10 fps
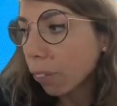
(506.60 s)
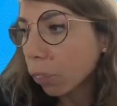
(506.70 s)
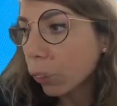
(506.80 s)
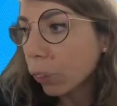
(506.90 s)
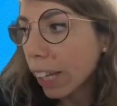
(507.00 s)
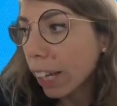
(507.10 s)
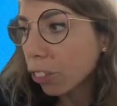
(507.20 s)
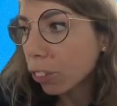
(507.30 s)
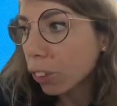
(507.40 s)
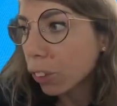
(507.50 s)
we have
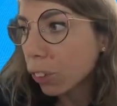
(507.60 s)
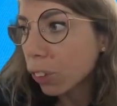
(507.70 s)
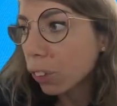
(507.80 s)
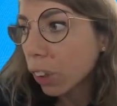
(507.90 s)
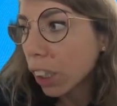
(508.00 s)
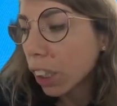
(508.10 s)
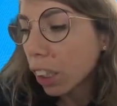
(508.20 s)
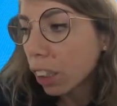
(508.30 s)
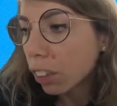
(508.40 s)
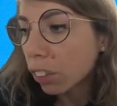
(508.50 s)
a few
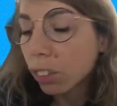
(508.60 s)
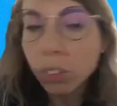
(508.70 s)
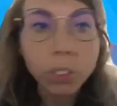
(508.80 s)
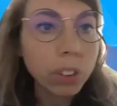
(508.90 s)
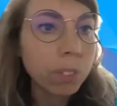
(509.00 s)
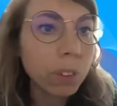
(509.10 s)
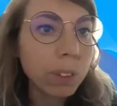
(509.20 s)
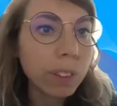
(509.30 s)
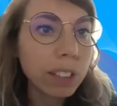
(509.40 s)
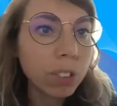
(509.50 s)

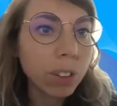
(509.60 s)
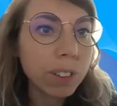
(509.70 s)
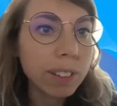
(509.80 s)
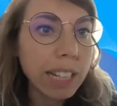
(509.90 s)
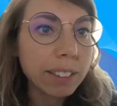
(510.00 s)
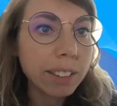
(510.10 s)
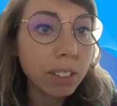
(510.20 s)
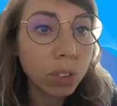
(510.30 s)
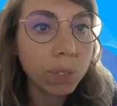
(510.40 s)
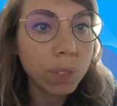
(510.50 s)
documentation that
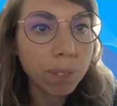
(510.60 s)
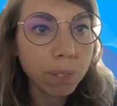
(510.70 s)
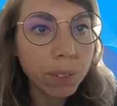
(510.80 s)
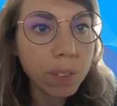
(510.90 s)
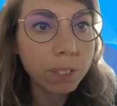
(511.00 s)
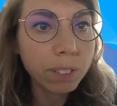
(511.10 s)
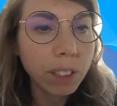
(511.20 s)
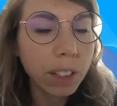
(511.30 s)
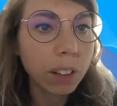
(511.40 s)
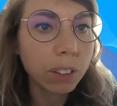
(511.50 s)
need to be improved
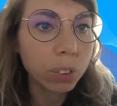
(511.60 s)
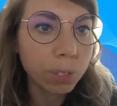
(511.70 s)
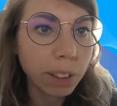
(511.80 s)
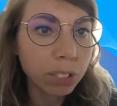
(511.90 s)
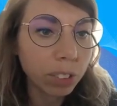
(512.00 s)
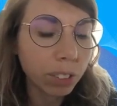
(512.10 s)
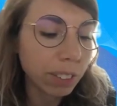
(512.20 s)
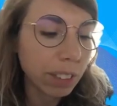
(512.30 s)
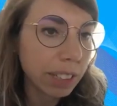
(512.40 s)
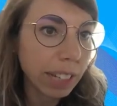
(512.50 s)
to make sure
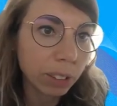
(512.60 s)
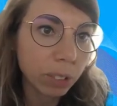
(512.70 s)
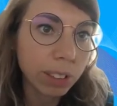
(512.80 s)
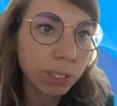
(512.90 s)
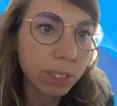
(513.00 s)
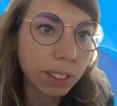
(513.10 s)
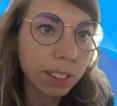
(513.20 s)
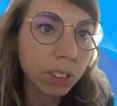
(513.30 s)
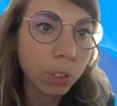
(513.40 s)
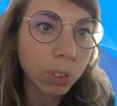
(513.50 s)
that actually we
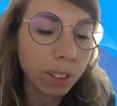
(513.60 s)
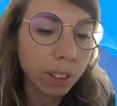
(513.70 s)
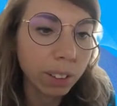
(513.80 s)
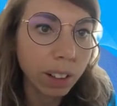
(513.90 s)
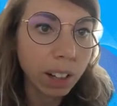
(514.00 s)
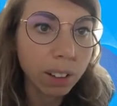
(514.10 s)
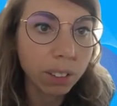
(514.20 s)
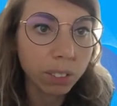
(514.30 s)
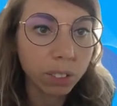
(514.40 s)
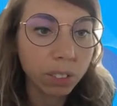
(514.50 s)
stick to
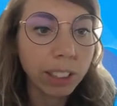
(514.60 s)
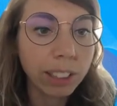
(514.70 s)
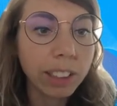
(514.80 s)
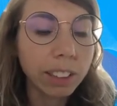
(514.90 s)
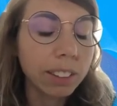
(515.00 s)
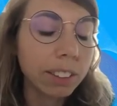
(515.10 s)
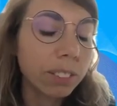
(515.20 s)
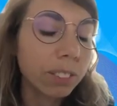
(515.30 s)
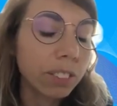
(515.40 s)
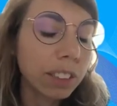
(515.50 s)
the standard
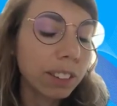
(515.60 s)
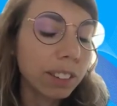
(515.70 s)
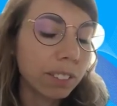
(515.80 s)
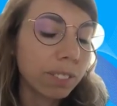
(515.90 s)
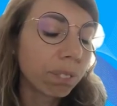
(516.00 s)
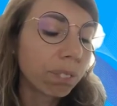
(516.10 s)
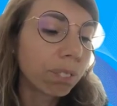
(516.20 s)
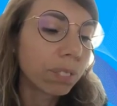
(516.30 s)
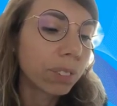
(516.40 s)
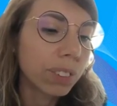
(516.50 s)
release
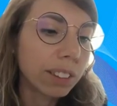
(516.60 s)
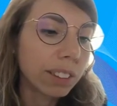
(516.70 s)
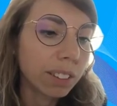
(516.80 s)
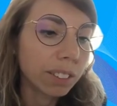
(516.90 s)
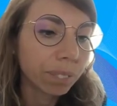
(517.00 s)
processes.